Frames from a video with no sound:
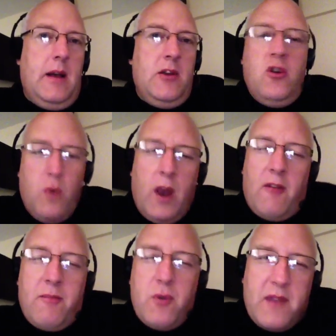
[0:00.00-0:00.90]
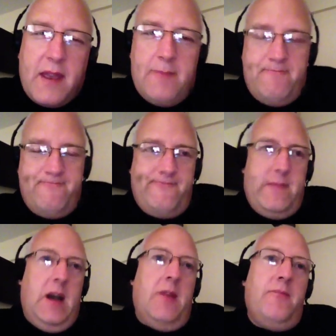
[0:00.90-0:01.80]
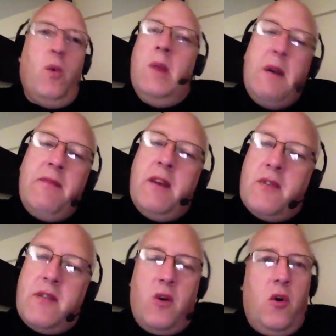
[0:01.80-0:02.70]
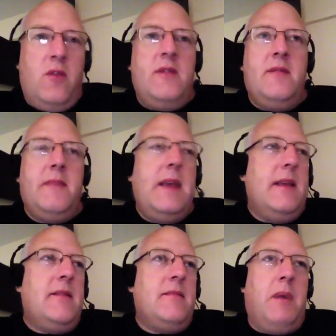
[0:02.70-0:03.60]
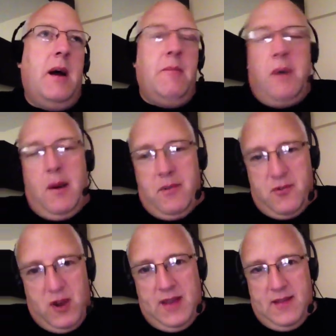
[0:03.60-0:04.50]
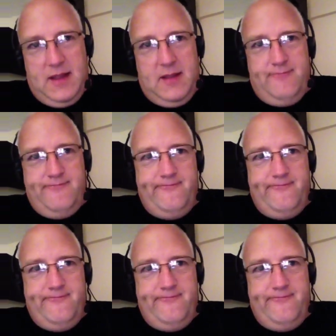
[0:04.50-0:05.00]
You know I love music. Yeah. One of my favorite songs is by Barbra Streisand.